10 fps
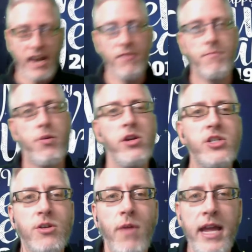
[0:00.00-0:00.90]
of push
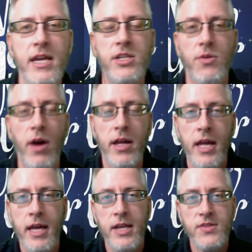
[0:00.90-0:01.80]
your way into a
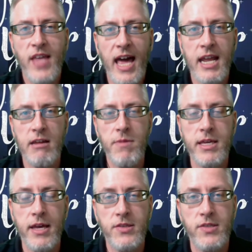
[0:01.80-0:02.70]
setting,
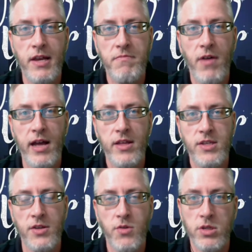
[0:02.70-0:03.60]
because that violates
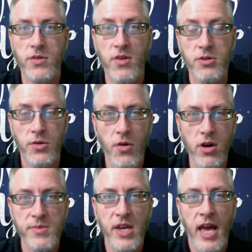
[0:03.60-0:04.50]
all sorts of social
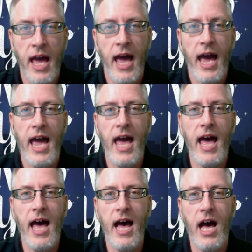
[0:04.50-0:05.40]
norms.
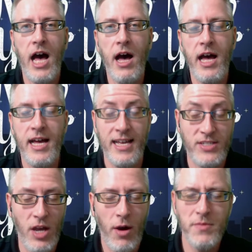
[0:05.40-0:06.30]

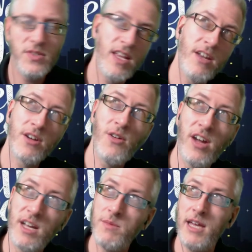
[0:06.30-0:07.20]
So I was sitting there
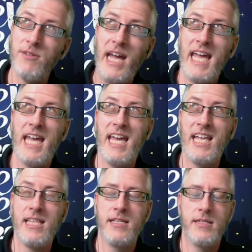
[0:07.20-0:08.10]
going, I'm like,
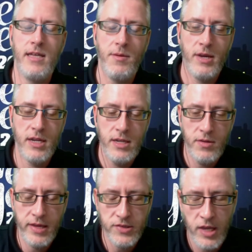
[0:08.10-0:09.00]
well, how am I going to do
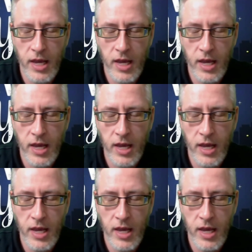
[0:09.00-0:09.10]
this?